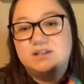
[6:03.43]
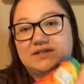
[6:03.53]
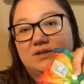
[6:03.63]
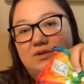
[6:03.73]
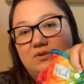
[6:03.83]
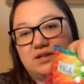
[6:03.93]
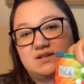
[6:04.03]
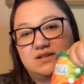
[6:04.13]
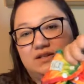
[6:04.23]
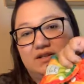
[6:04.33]
So you
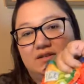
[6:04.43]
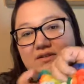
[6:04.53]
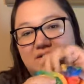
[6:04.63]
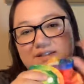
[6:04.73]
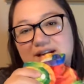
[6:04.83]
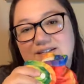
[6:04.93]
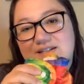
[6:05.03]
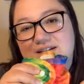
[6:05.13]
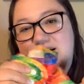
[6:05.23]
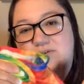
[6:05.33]
can size
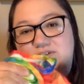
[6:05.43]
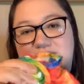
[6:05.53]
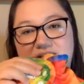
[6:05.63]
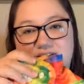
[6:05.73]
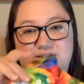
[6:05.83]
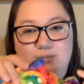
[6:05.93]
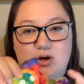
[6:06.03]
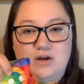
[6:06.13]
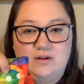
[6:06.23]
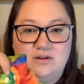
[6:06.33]
it down to this
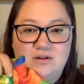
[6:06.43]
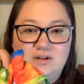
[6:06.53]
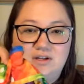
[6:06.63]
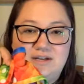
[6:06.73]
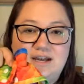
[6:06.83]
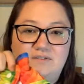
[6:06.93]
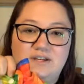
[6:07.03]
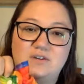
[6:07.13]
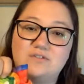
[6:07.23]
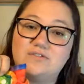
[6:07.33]
small. Now,
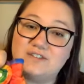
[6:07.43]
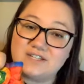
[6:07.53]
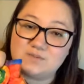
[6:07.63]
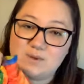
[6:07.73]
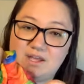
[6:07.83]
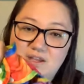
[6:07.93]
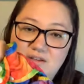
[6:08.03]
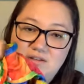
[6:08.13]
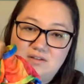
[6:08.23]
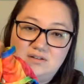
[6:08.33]
they don't fit as
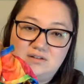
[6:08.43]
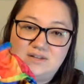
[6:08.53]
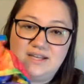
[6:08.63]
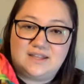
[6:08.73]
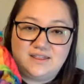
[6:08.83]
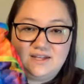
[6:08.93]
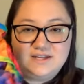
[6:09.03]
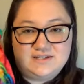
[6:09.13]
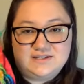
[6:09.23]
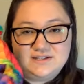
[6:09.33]
well like
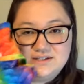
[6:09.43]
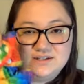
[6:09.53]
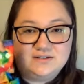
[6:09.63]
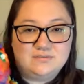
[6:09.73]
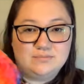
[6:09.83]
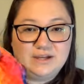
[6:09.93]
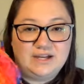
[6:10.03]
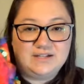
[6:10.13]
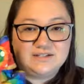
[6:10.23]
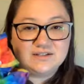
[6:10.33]
this,
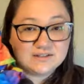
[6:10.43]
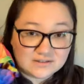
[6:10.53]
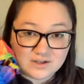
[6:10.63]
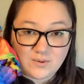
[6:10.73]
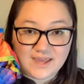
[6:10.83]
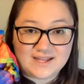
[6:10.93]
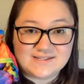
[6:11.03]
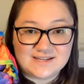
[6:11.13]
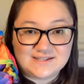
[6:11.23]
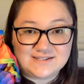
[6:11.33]
but you
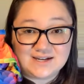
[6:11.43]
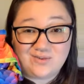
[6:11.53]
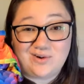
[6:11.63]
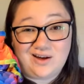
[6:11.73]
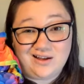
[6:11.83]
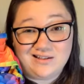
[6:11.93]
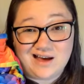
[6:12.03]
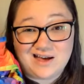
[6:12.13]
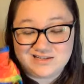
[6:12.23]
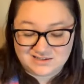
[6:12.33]
can size it down a
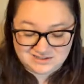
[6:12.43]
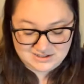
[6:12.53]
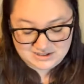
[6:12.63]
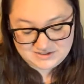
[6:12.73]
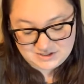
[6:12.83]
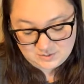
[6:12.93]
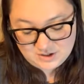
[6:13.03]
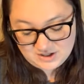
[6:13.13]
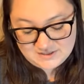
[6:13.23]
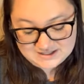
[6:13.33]
lot. So
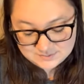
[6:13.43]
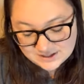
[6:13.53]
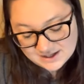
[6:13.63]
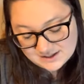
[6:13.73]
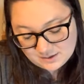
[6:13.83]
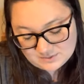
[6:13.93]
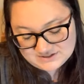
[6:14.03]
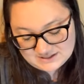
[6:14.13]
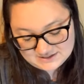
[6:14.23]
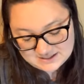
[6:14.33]
that's why I like
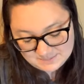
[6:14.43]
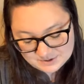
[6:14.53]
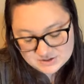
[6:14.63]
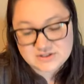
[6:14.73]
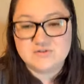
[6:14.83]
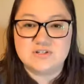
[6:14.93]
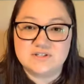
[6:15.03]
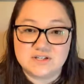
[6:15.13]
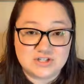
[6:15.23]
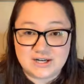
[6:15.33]
one size diapers. You
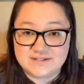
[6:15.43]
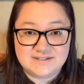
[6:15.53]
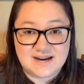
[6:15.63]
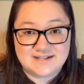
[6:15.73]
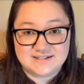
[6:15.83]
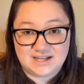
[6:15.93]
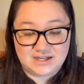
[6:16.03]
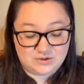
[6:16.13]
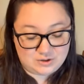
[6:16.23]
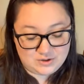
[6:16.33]
just adjust as the
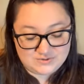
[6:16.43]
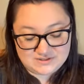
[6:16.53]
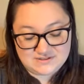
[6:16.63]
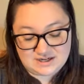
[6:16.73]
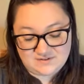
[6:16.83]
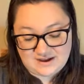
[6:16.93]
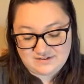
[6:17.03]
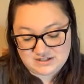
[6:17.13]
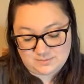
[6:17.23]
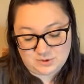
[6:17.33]
kid grows instead of
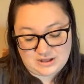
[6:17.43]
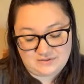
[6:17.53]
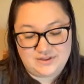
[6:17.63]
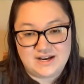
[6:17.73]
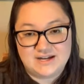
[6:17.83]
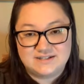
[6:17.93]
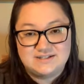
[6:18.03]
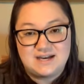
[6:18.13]
having to pull out the next